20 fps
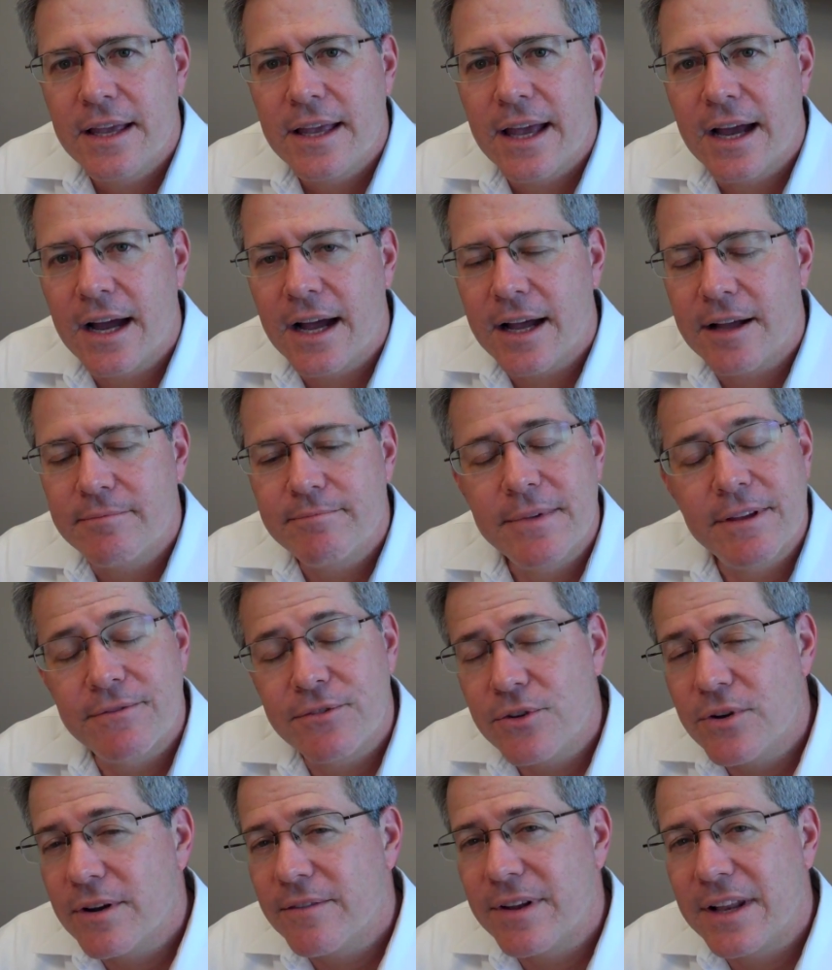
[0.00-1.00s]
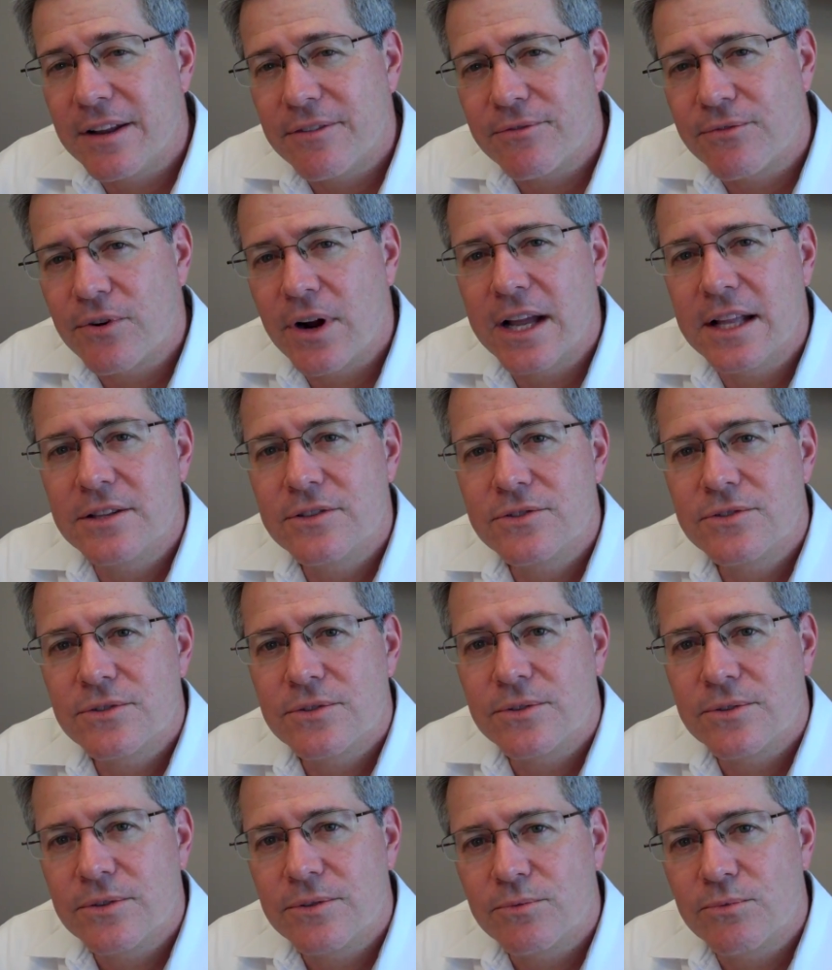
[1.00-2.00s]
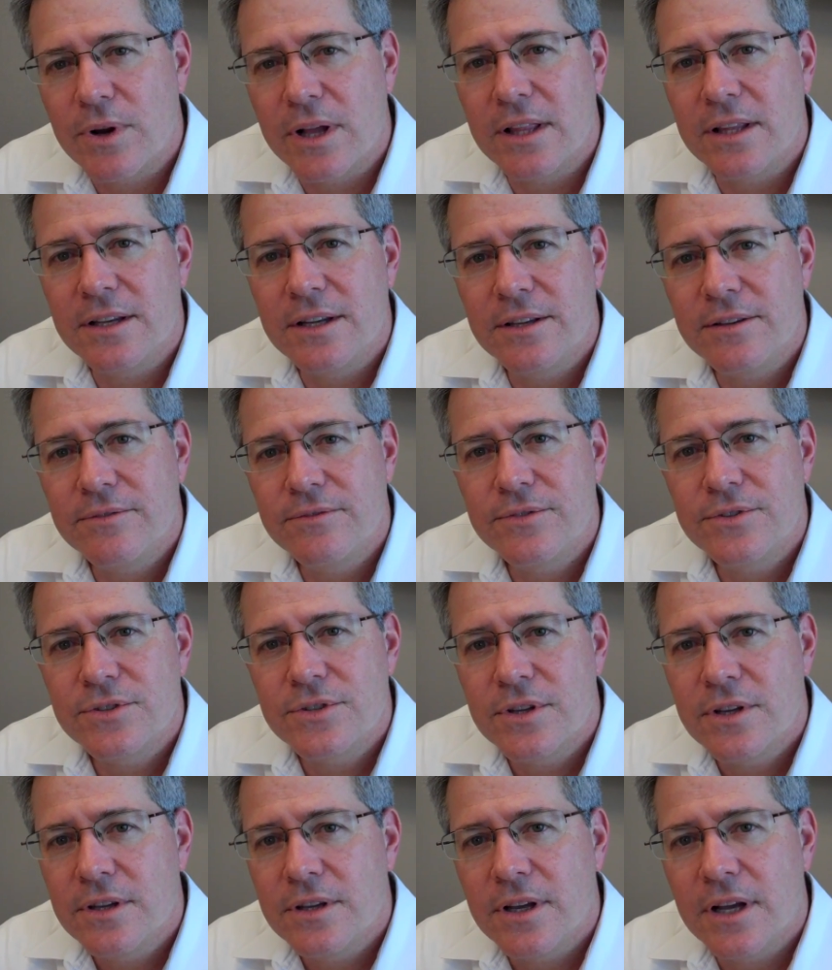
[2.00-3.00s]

Um, if you have any friends, relatives,